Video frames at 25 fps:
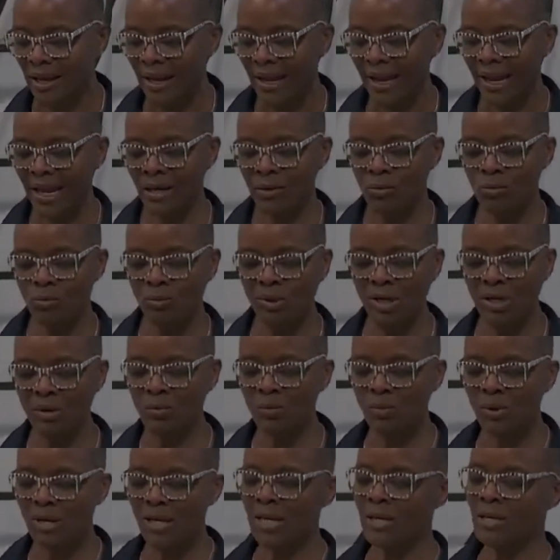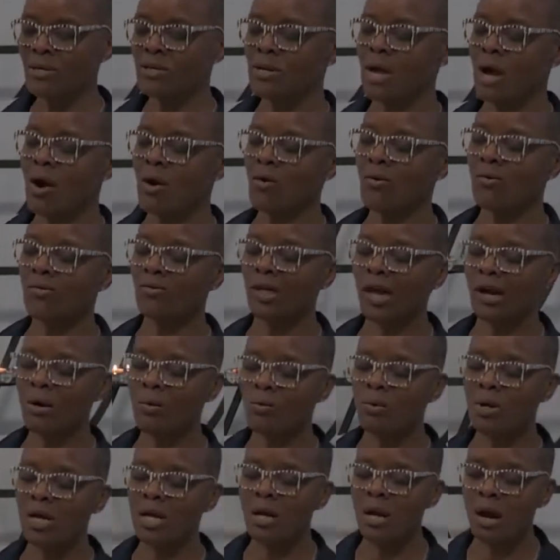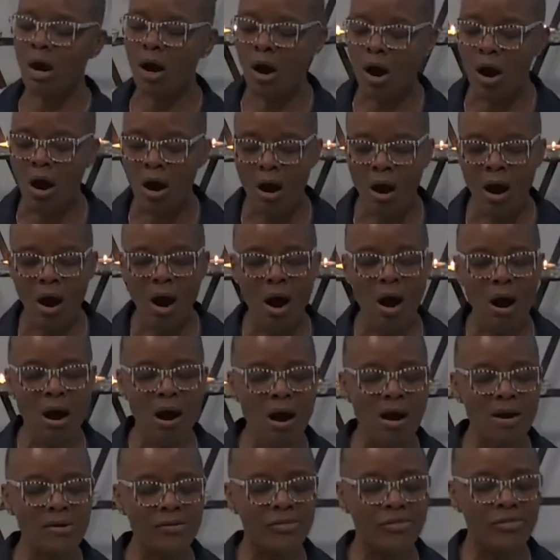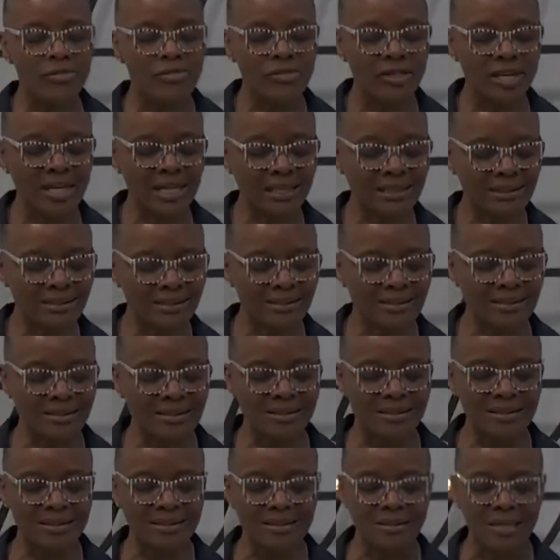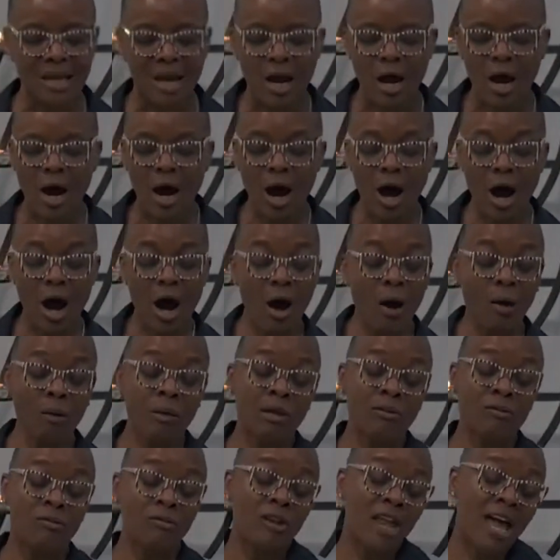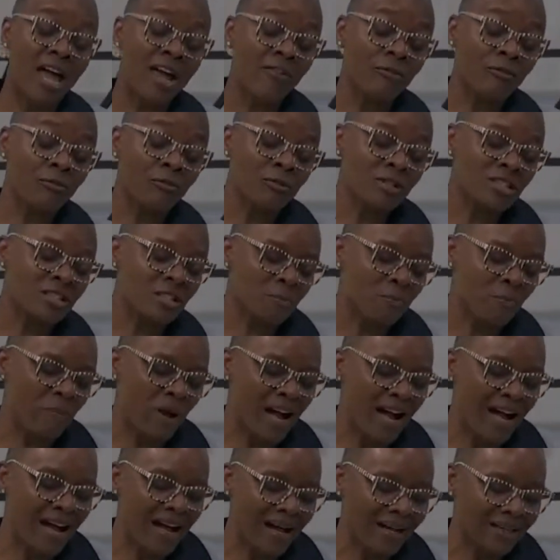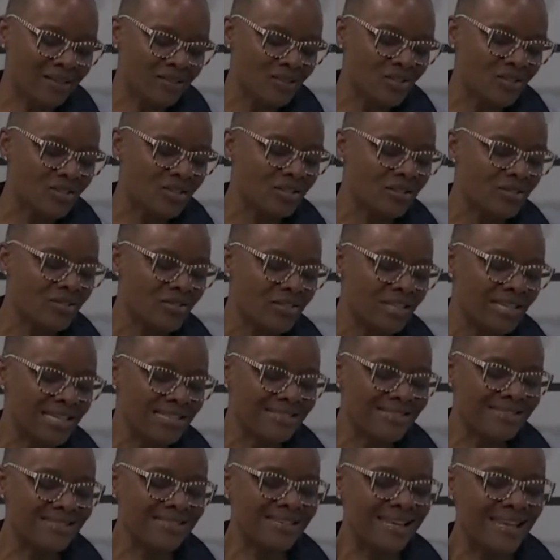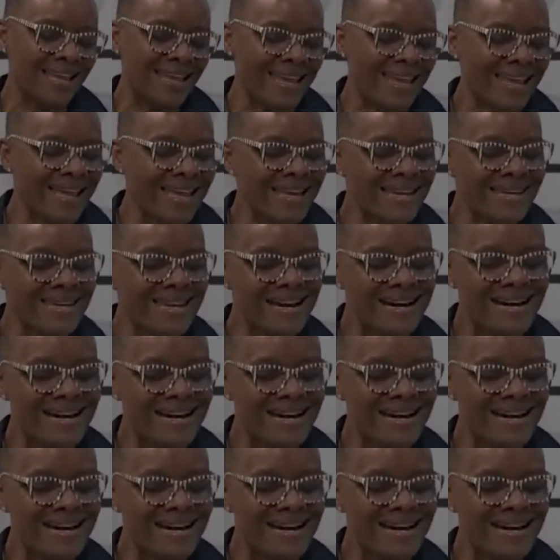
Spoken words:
And when we know that we are this, all of life responds to this in